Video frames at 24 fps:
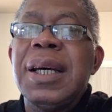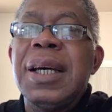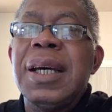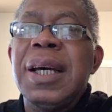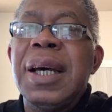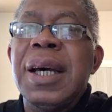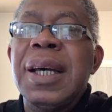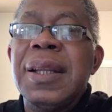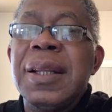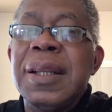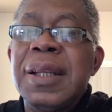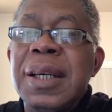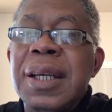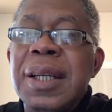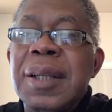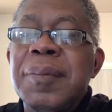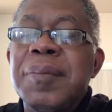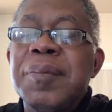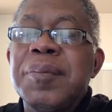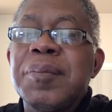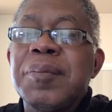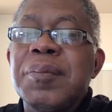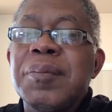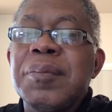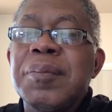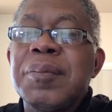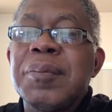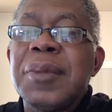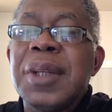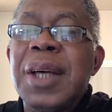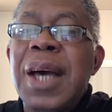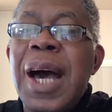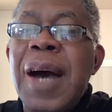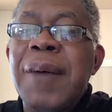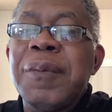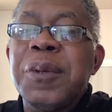And then
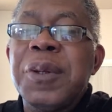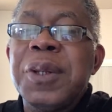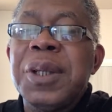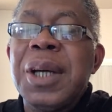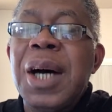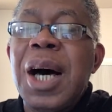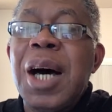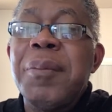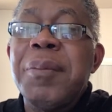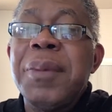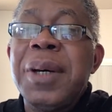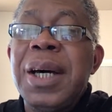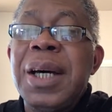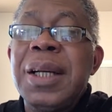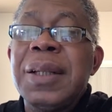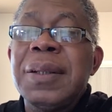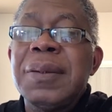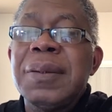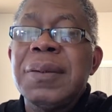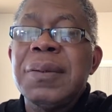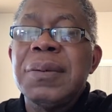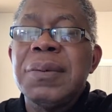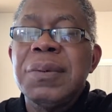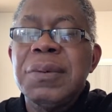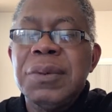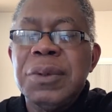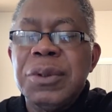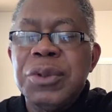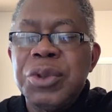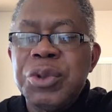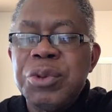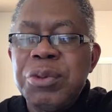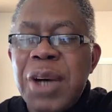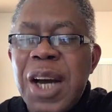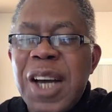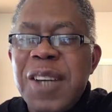after the Amen, the
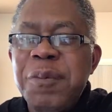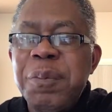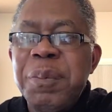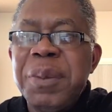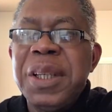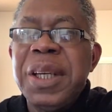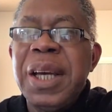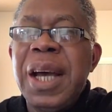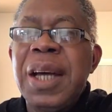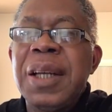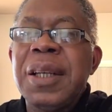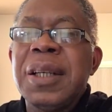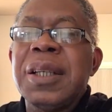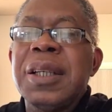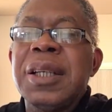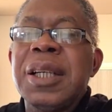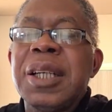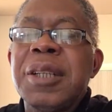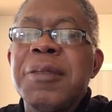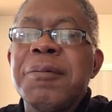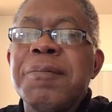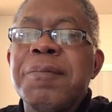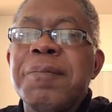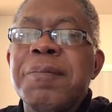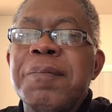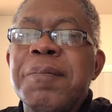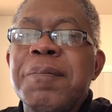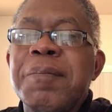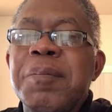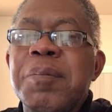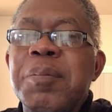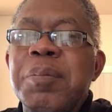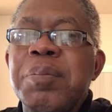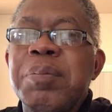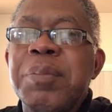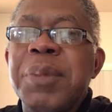strife began again,
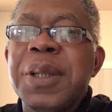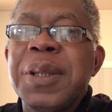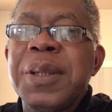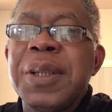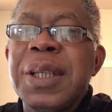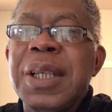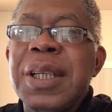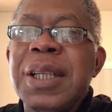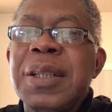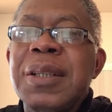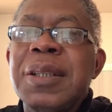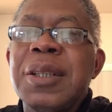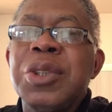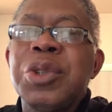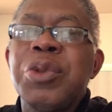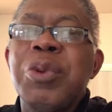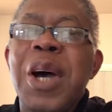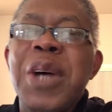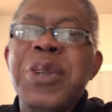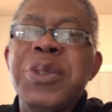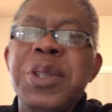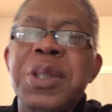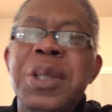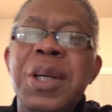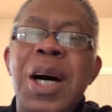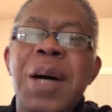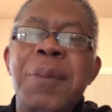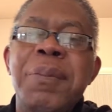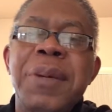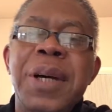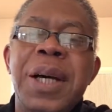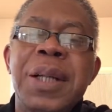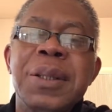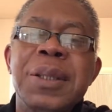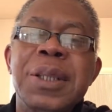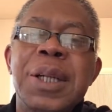but then the Dresden
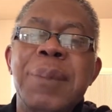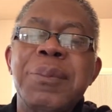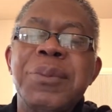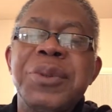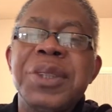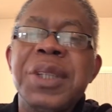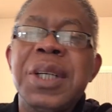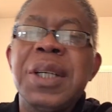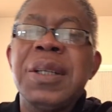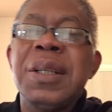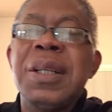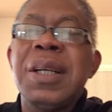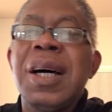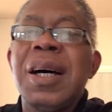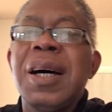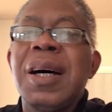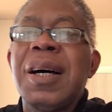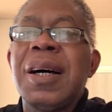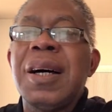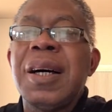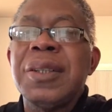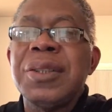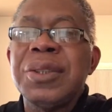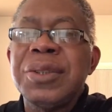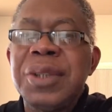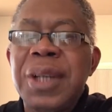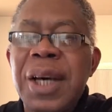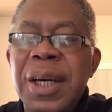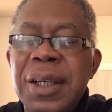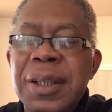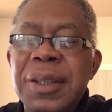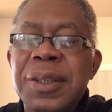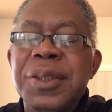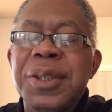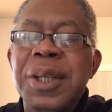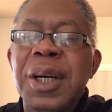Amen comes in a
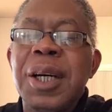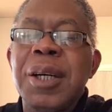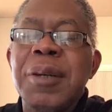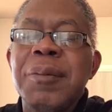second time.